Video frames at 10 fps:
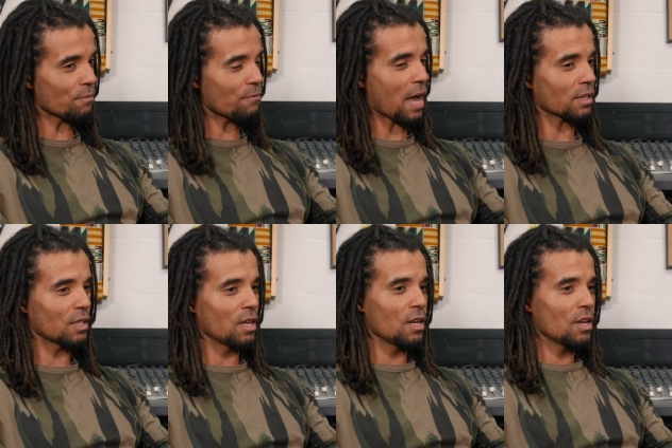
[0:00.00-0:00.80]
In
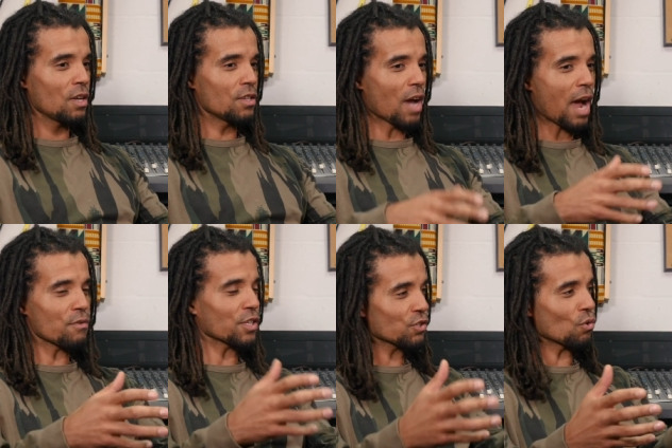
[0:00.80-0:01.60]
fact, the
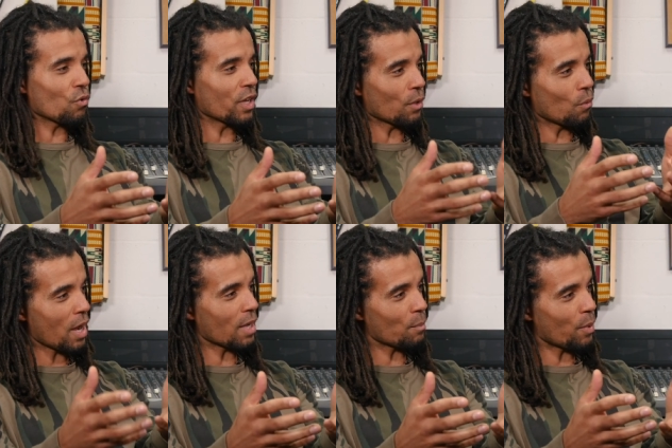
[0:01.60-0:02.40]
Irish story, in a
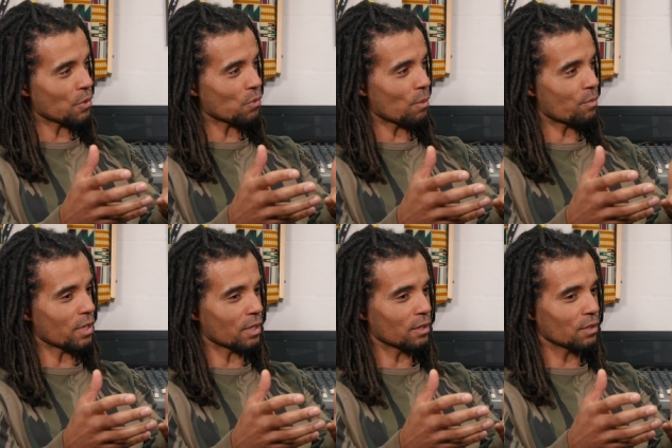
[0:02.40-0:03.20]
way, in post war
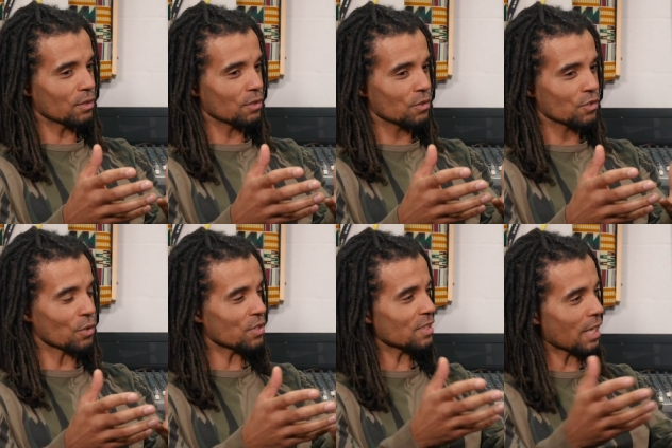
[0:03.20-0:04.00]
Britain
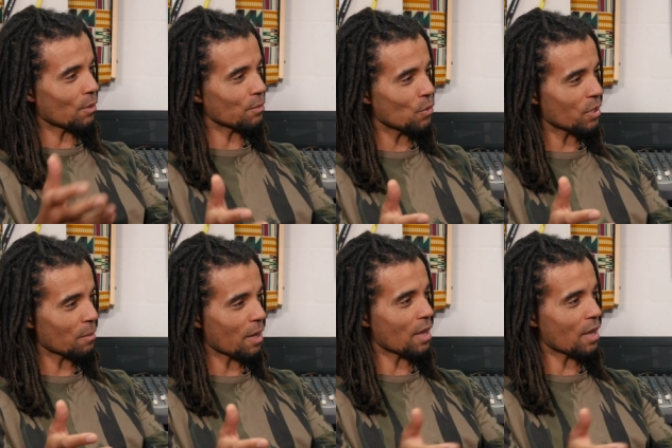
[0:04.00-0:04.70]
shows exactly what I'm talking about.